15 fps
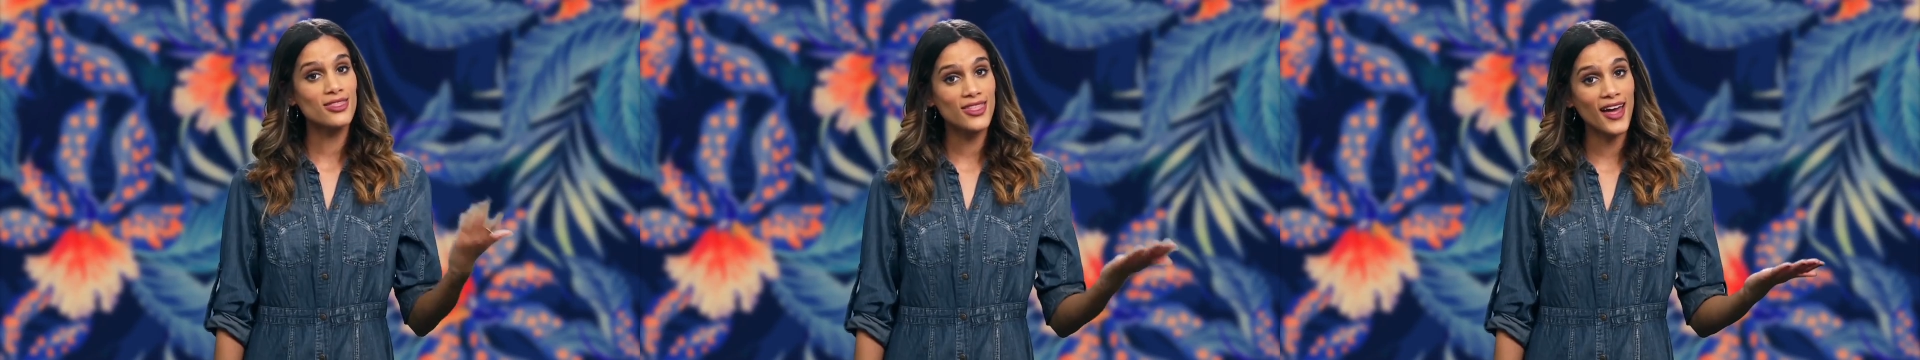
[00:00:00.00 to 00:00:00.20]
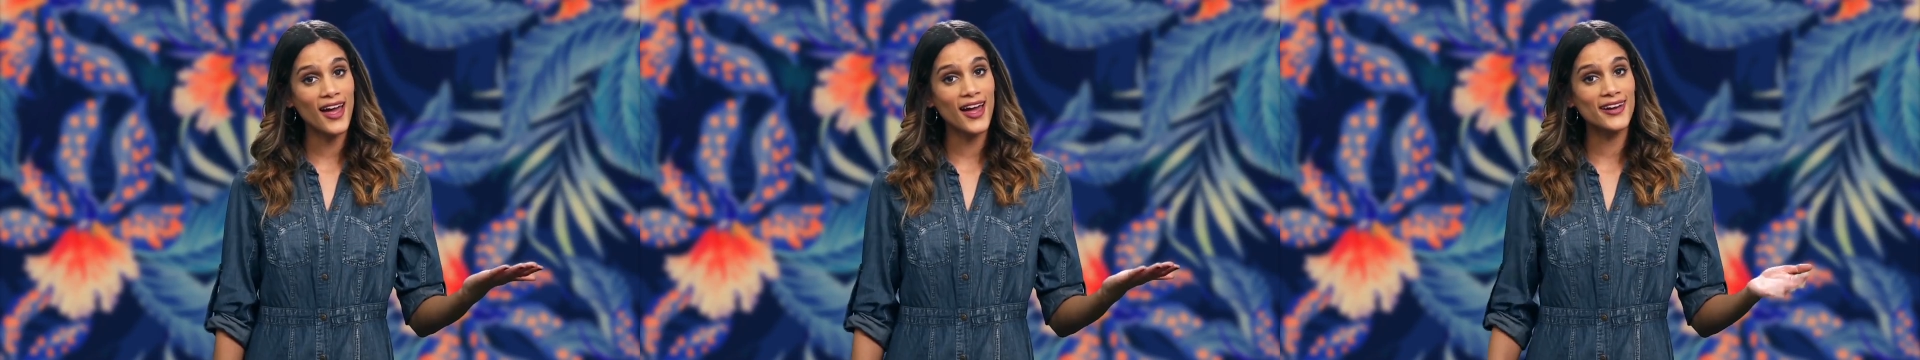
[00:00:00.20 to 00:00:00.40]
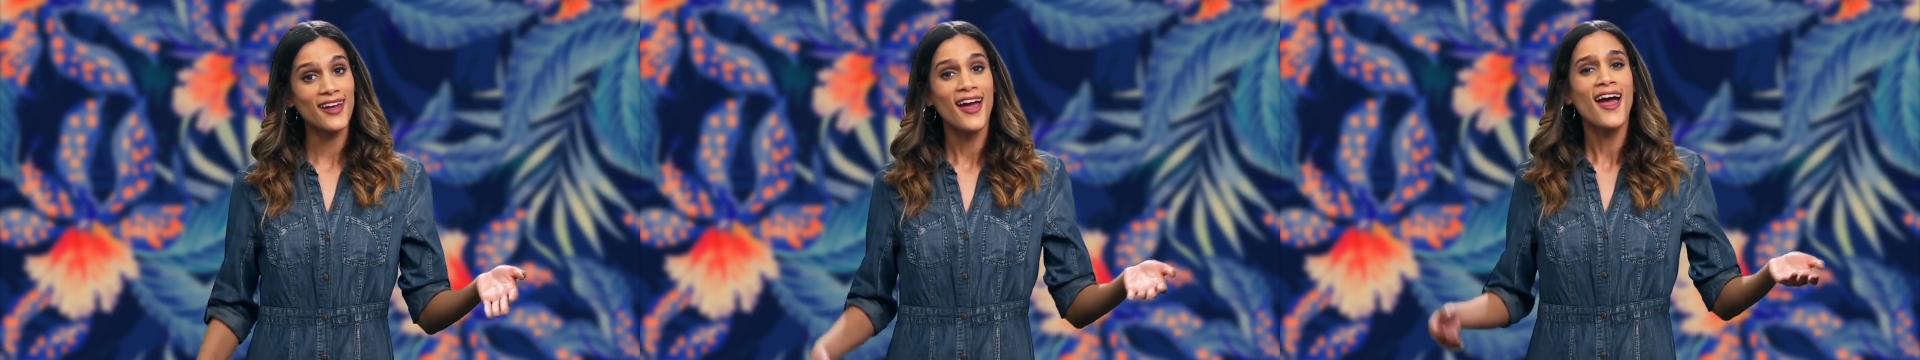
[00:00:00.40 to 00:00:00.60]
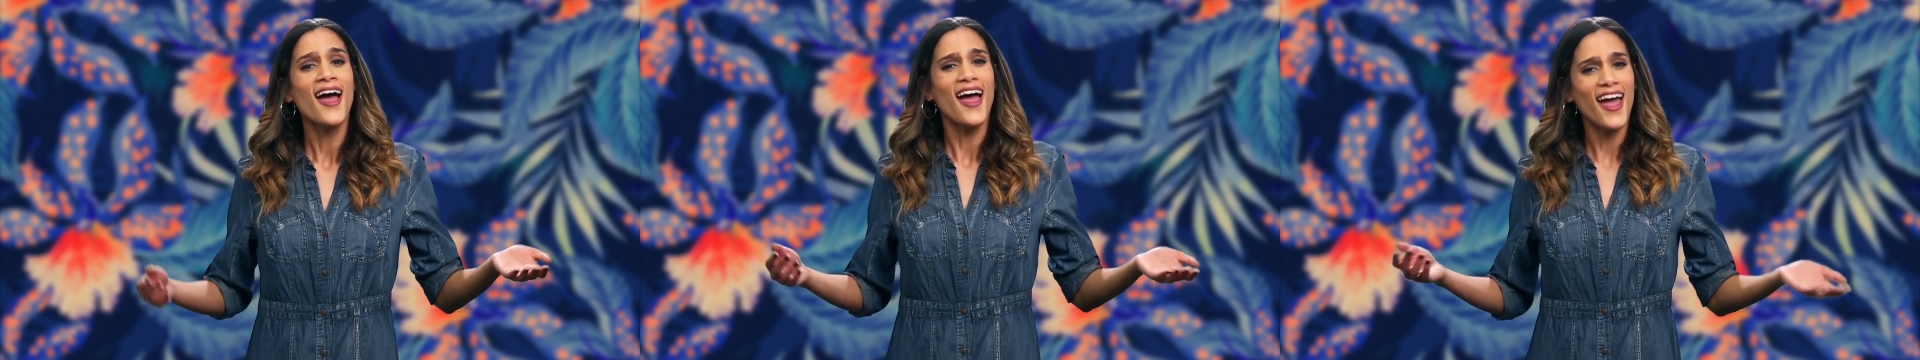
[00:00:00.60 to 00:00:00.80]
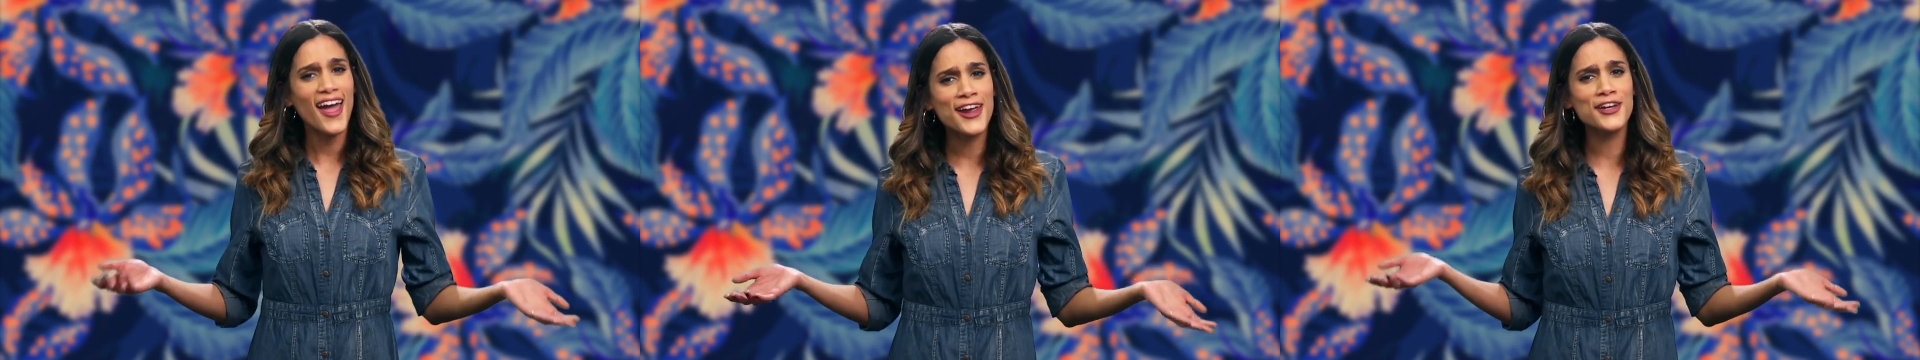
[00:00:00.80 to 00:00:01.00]
That
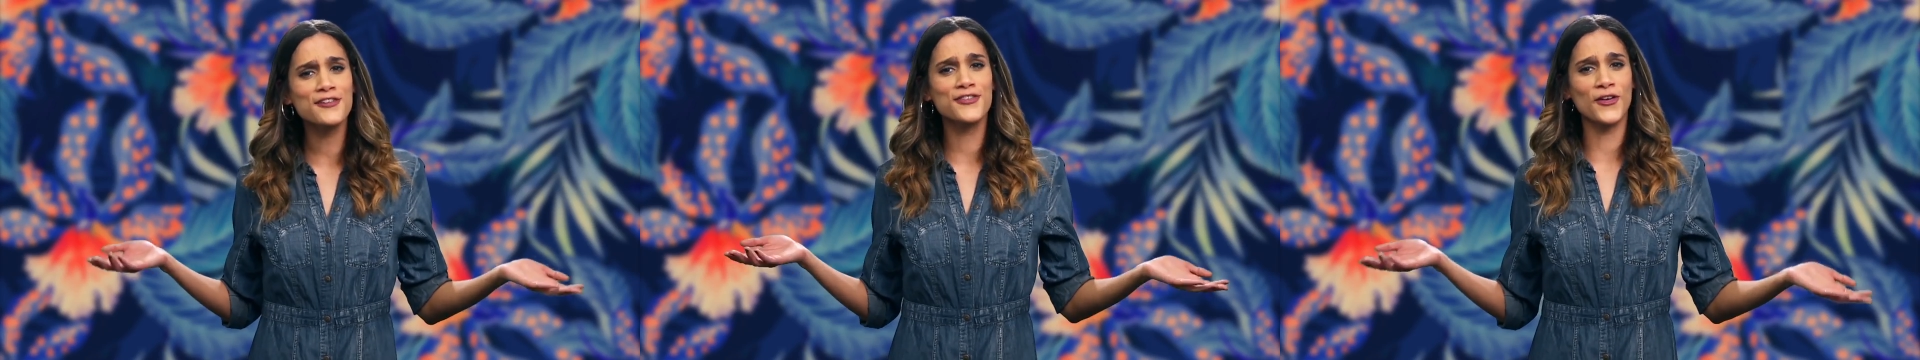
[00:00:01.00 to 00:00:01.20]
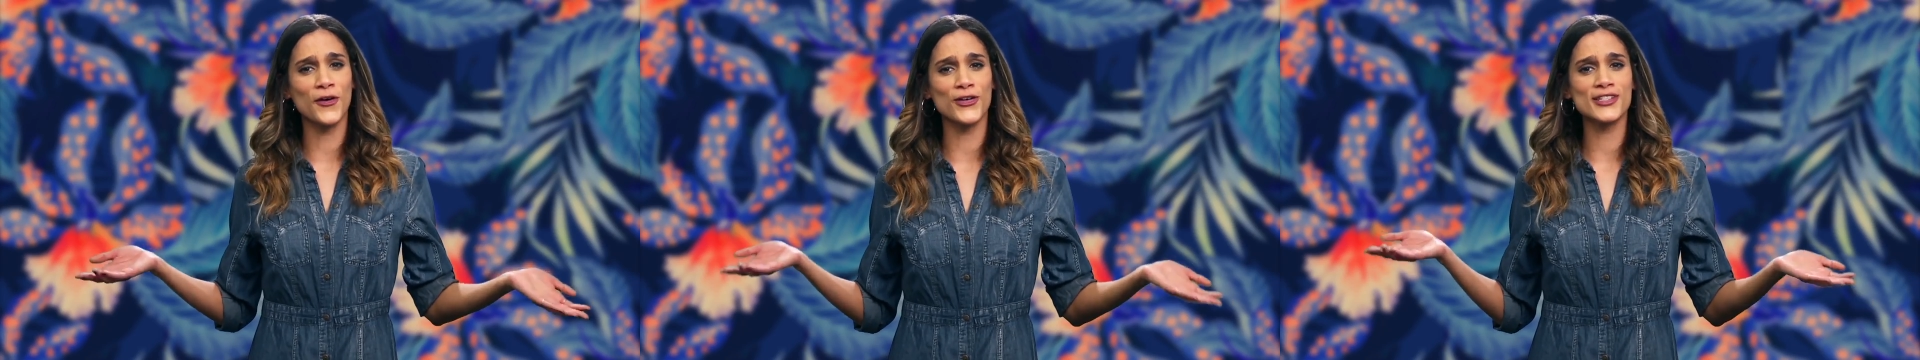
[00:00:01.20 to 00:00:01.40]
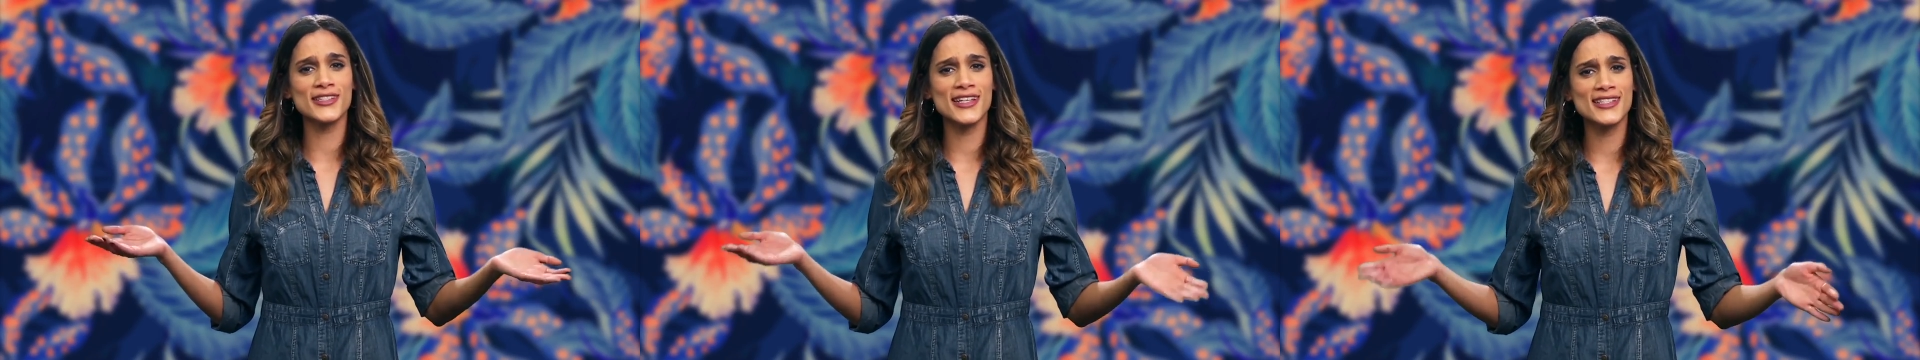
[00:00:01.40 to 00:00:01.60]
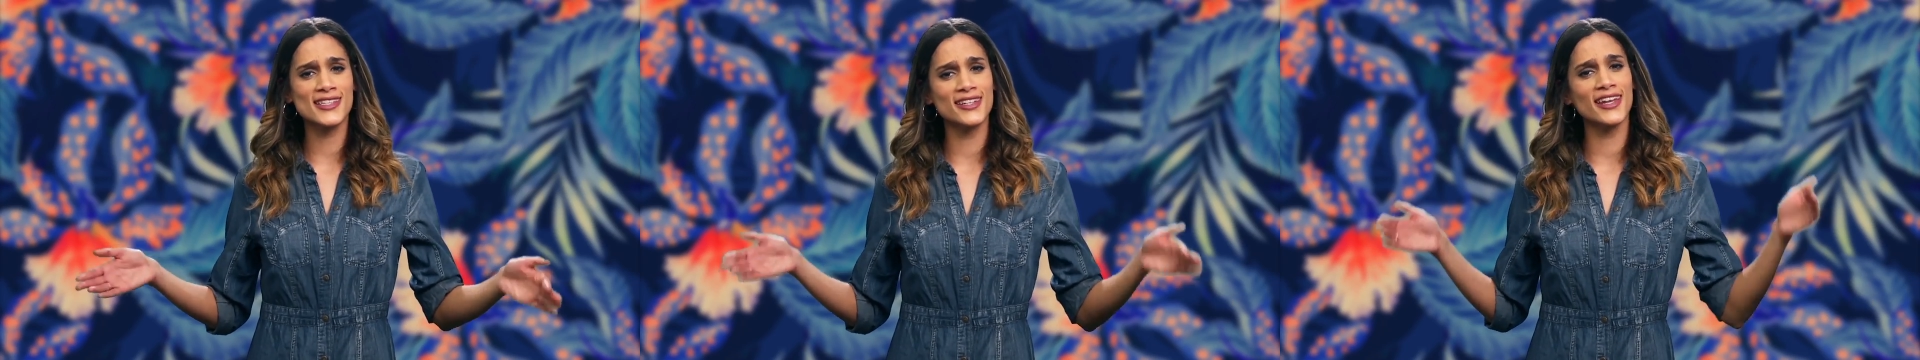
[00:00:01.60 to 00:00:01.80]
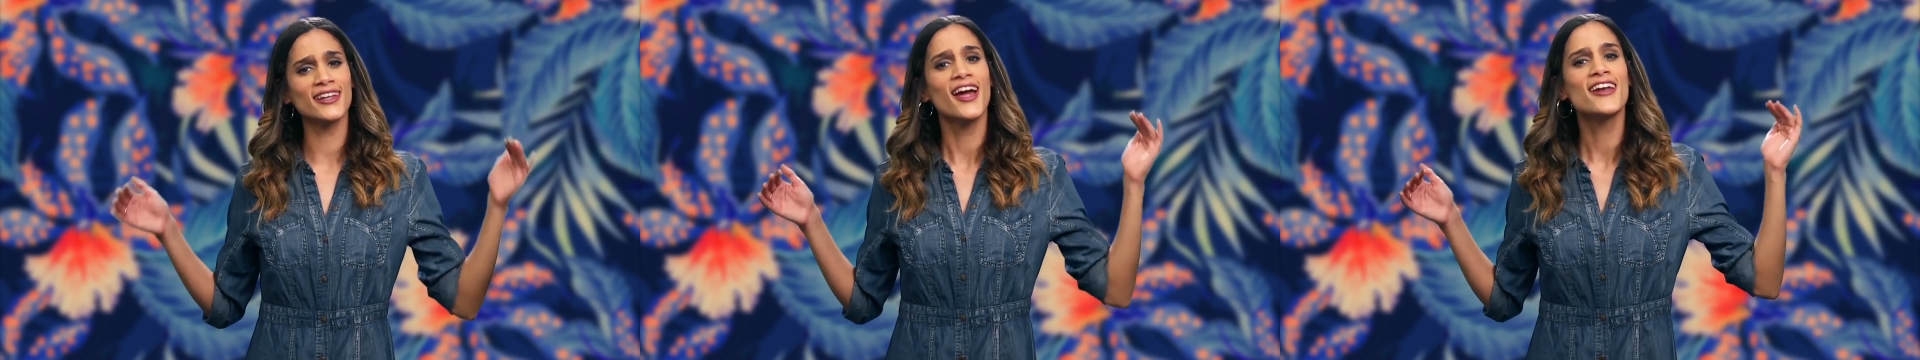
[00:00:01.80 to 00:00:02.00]
and of course
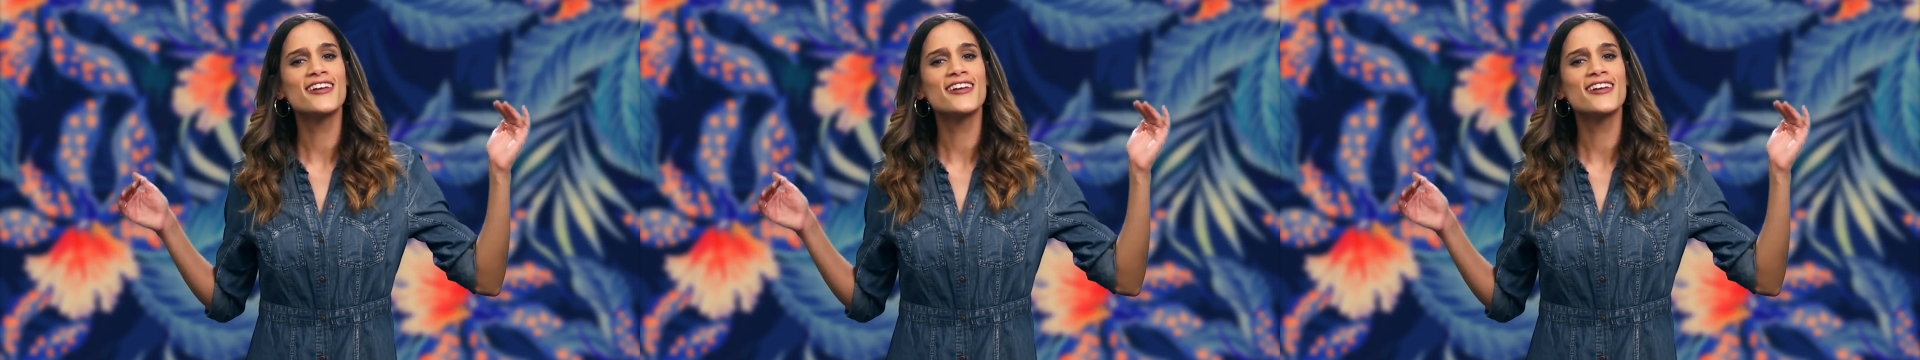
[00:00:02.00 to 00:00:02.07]
listening